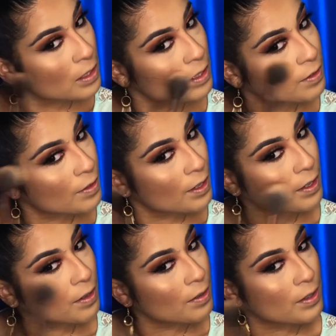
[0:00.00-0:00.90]
It's a
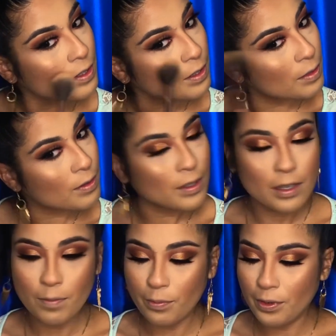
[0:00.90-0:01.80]
very gorgeous,
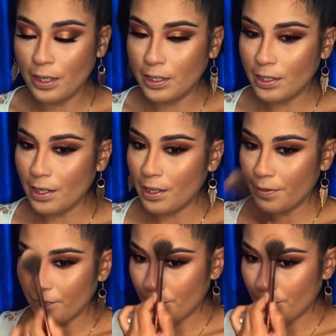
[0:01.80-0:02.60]
very pretty shade.